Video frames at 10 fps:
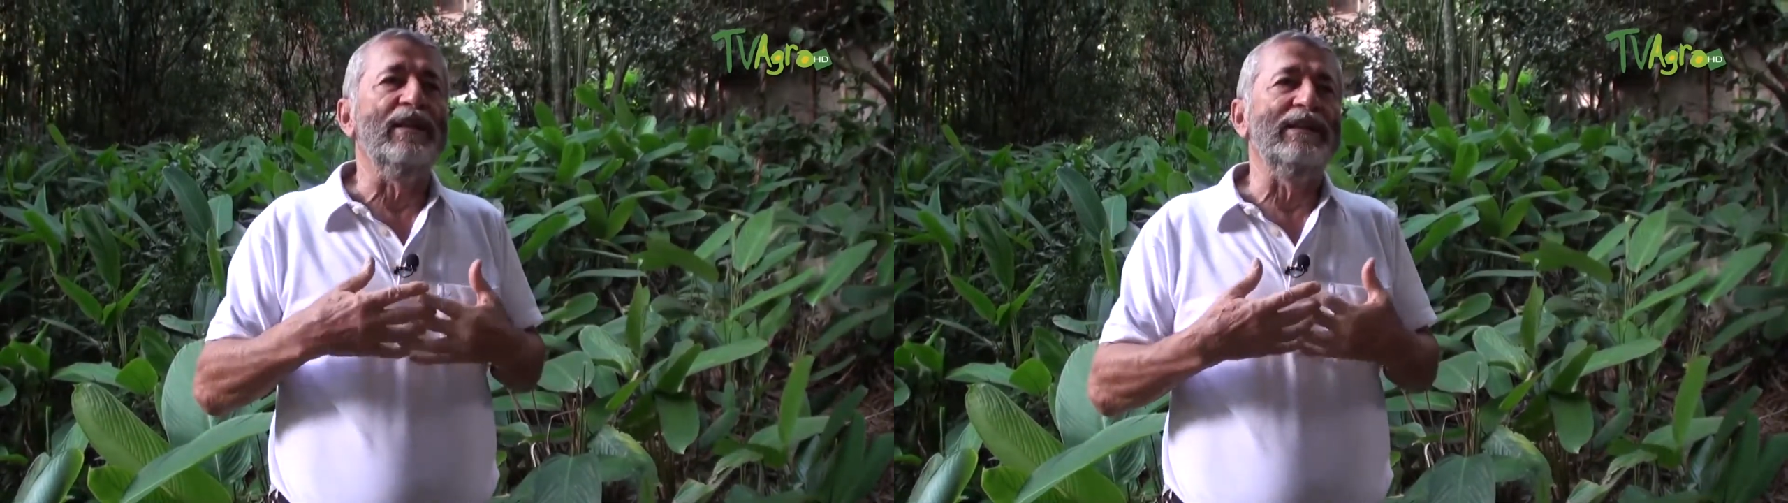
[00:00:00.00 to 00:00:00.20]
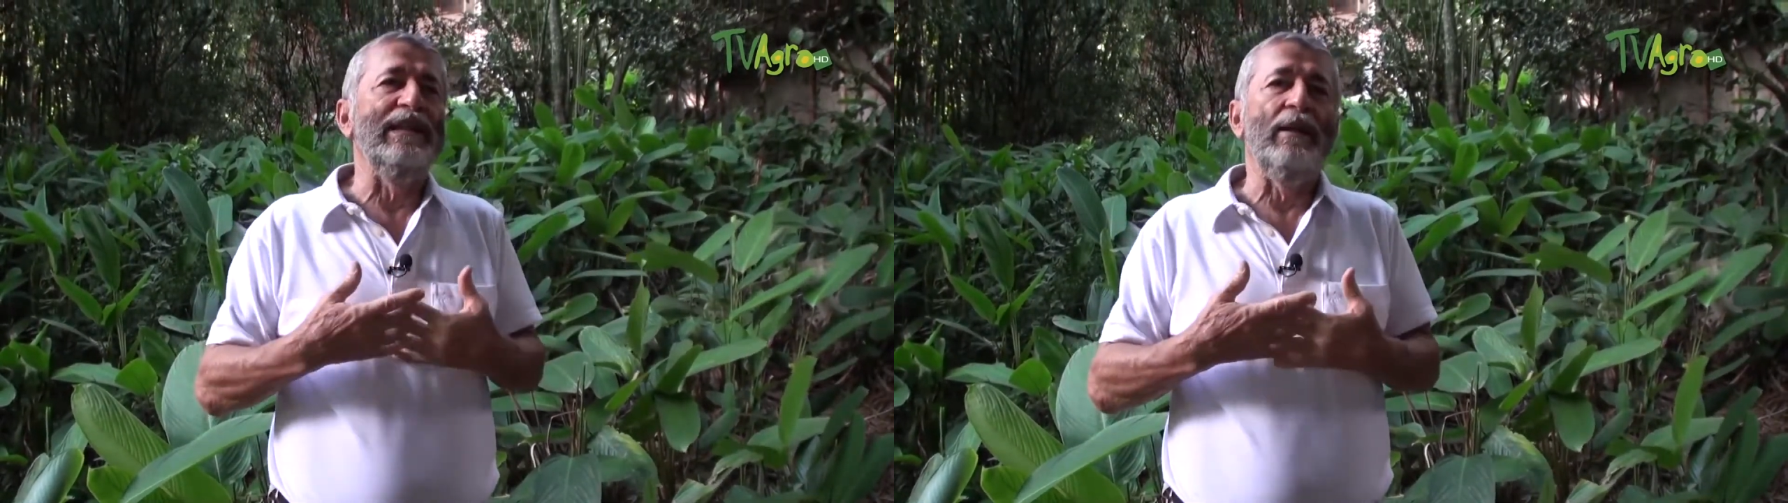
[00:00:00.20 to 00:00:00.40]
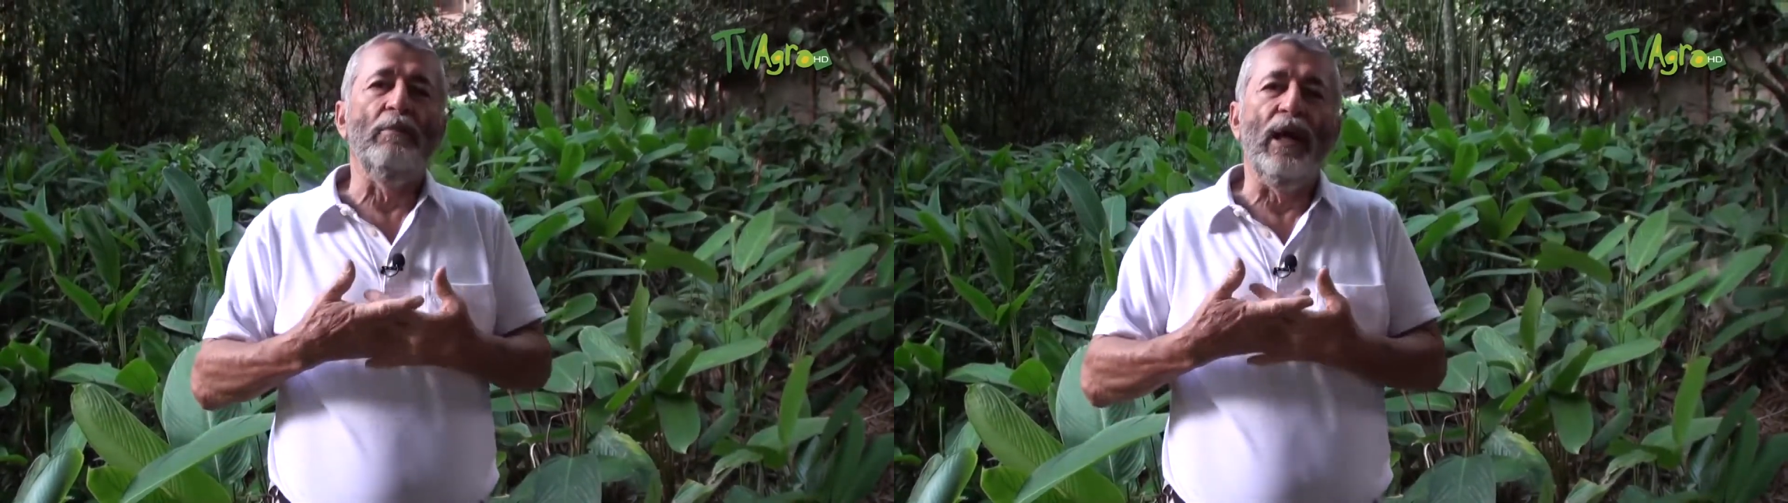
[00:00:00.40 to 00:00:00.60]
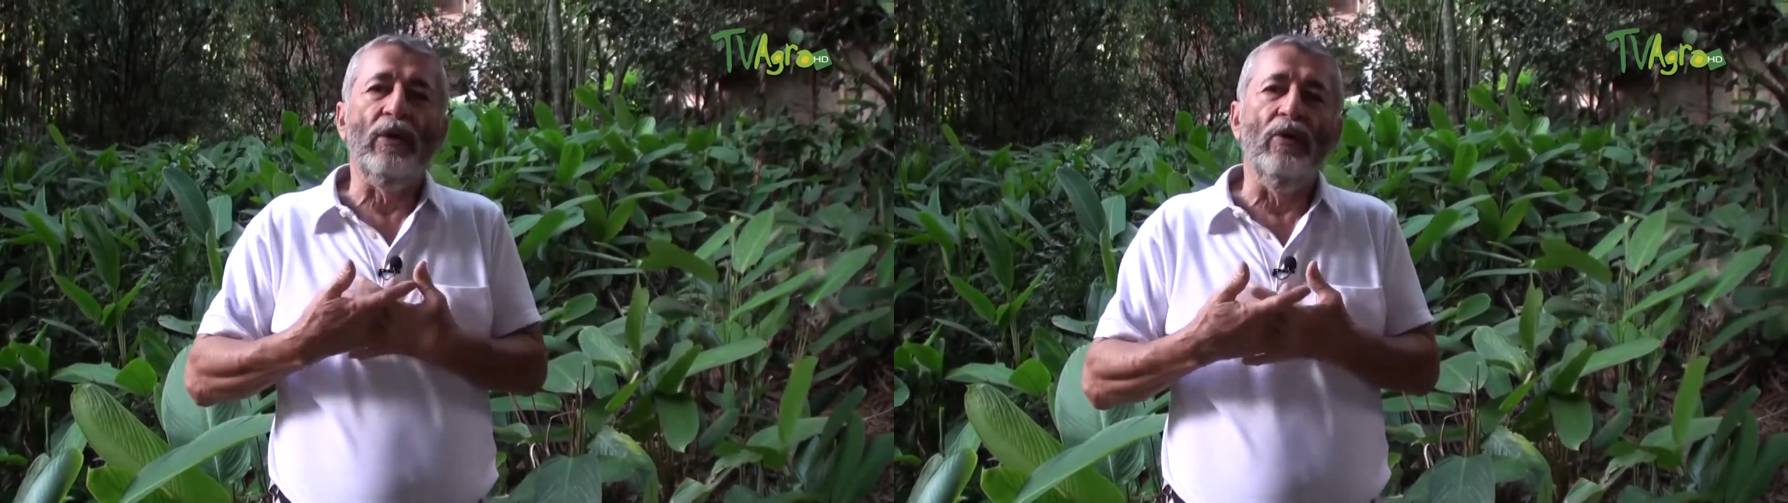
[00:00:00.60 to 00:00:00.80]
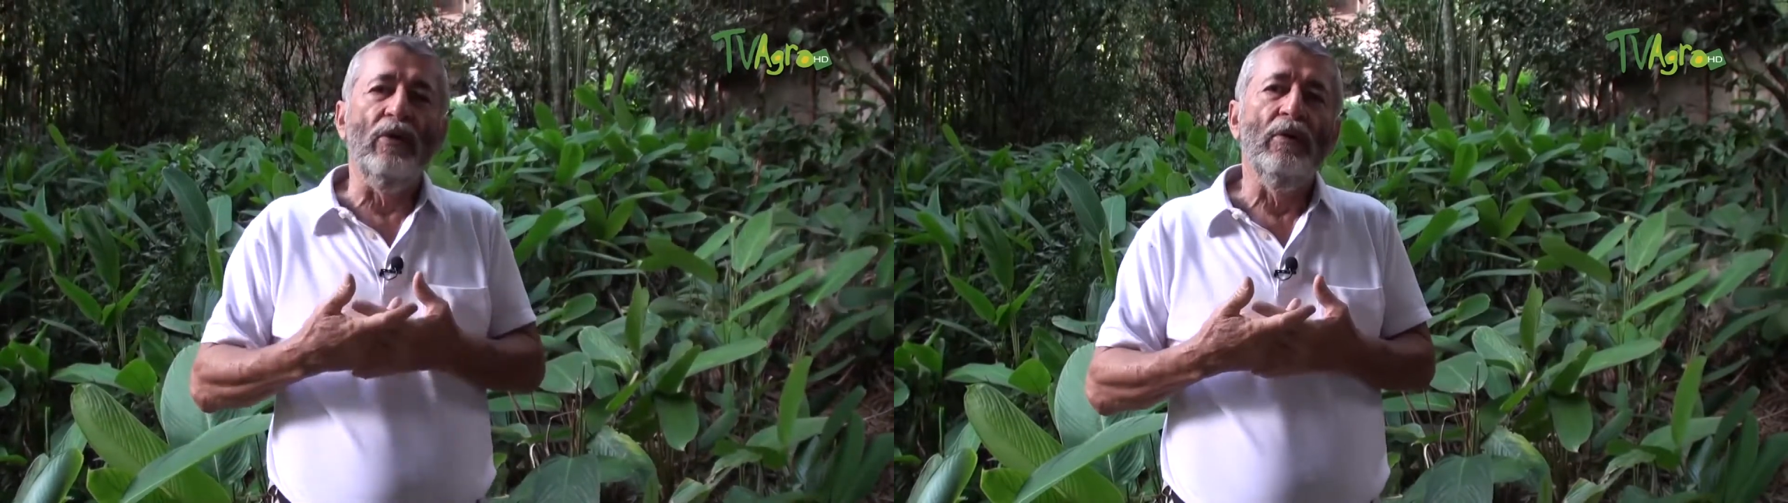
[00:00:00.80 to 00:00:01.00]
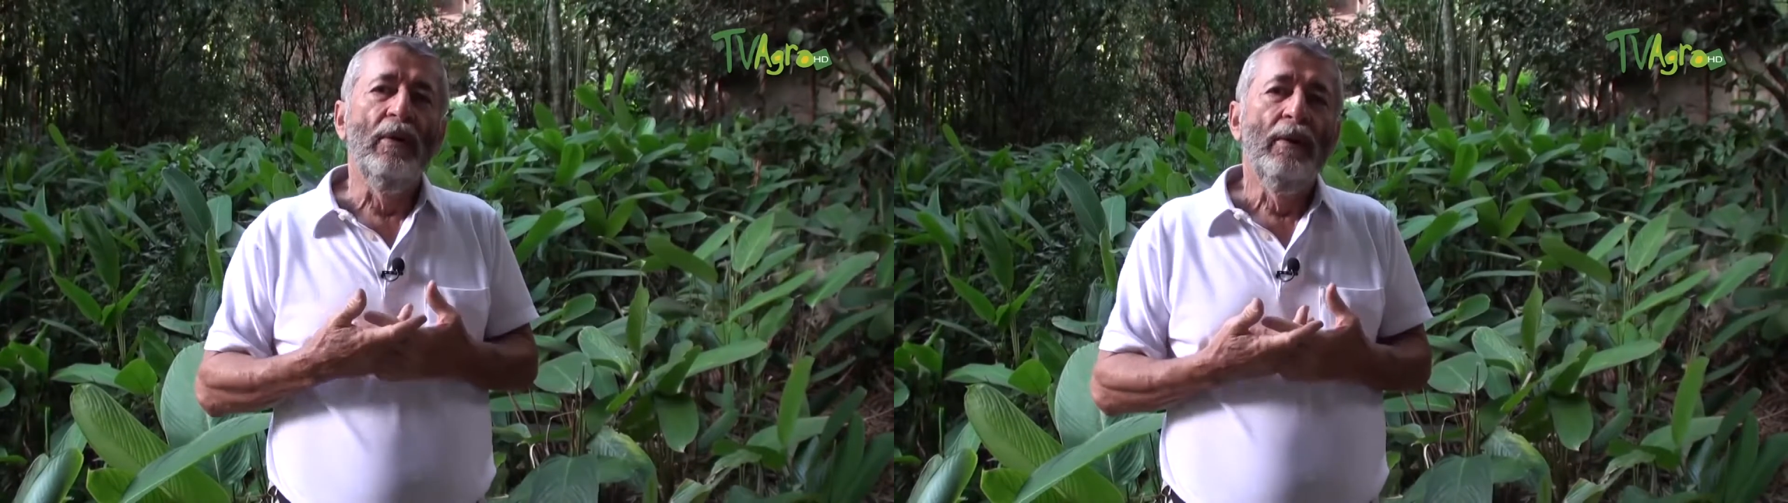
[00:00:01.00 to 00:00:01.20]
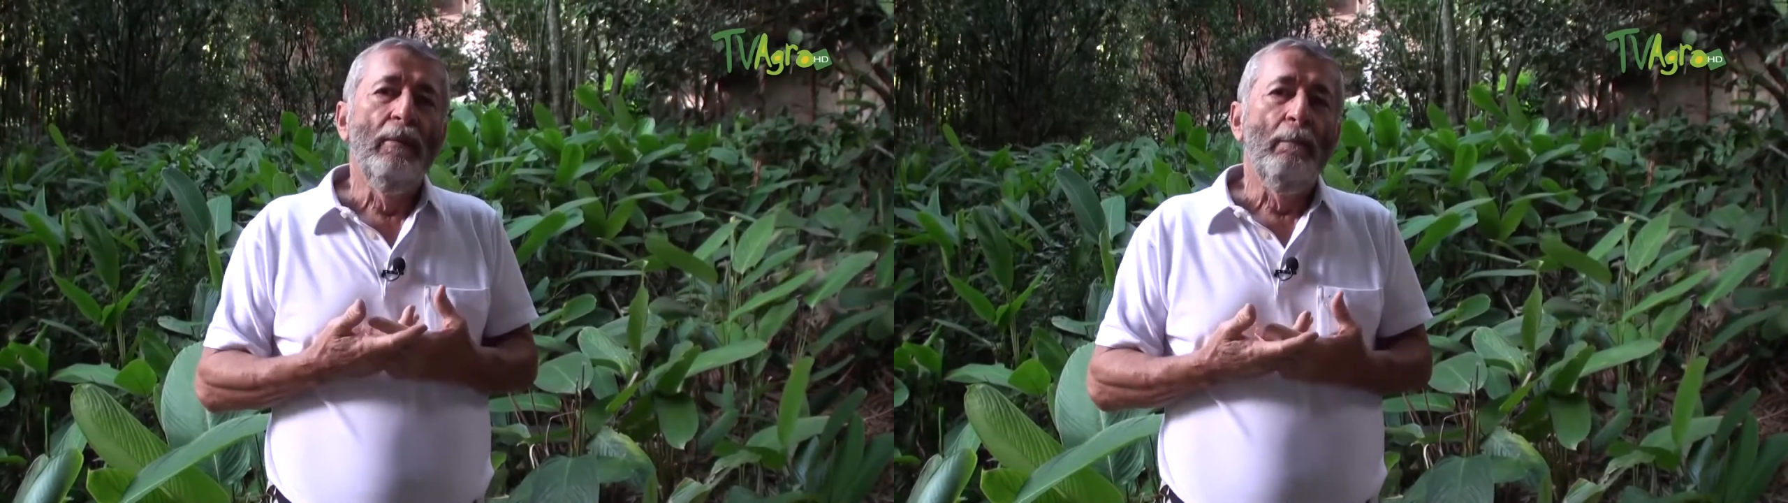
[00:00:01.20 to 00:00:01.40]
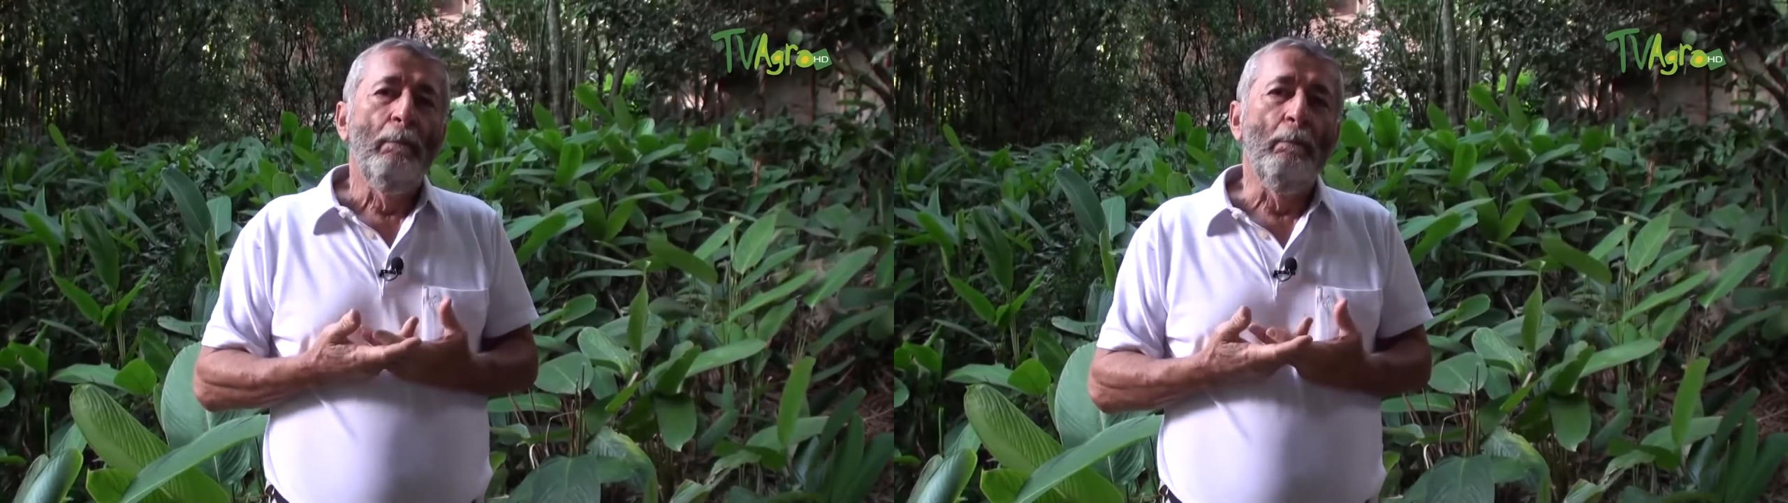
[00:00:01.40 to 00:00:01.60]
experience here in
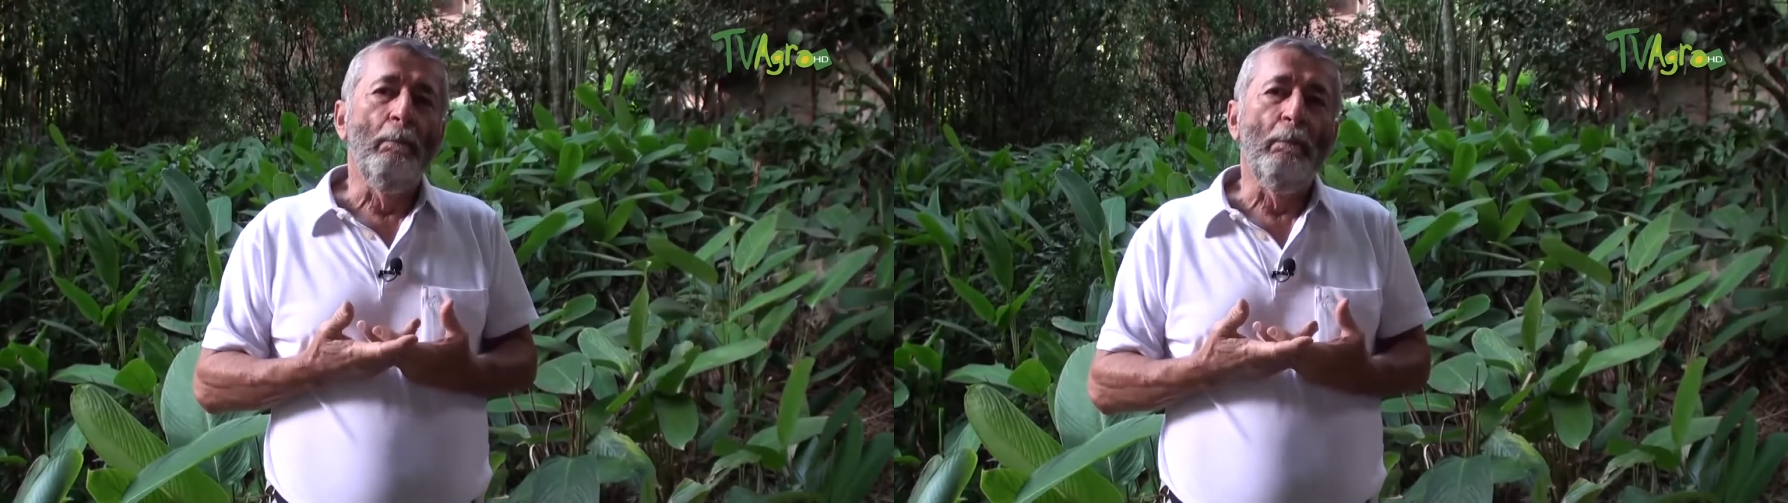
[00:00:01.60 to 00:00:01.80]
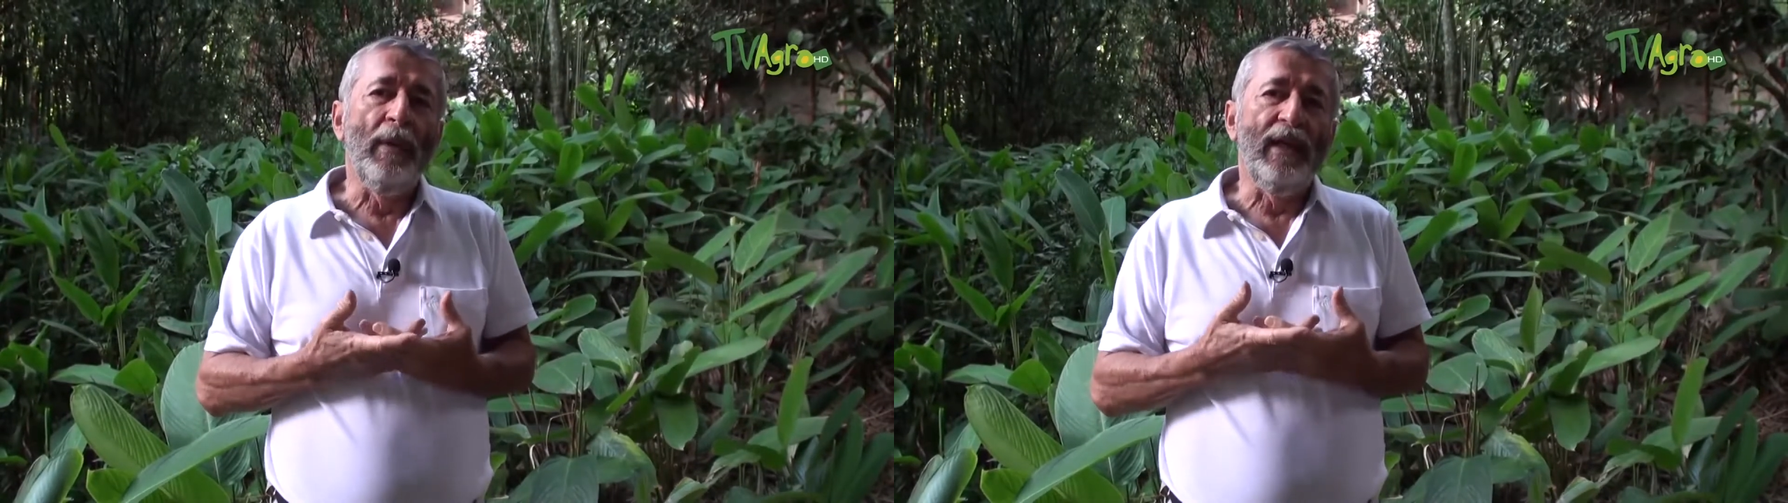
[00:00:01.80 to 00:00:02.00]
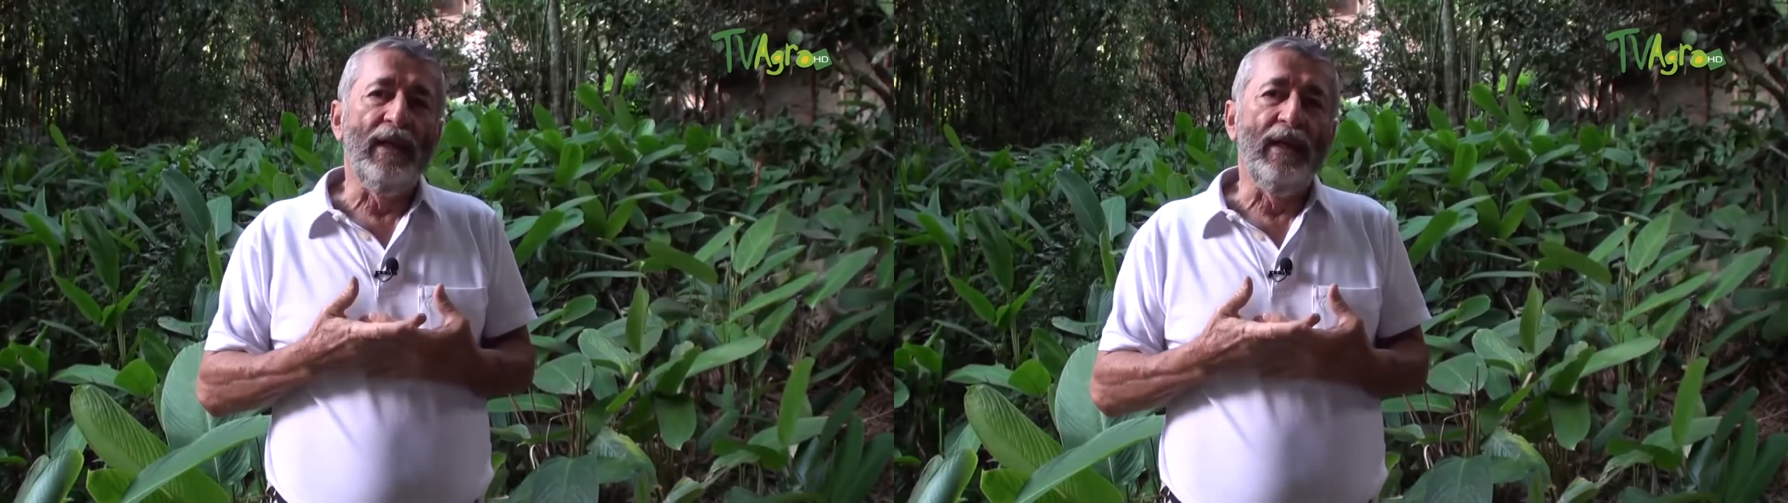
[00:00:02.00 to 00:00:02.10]
Bijao.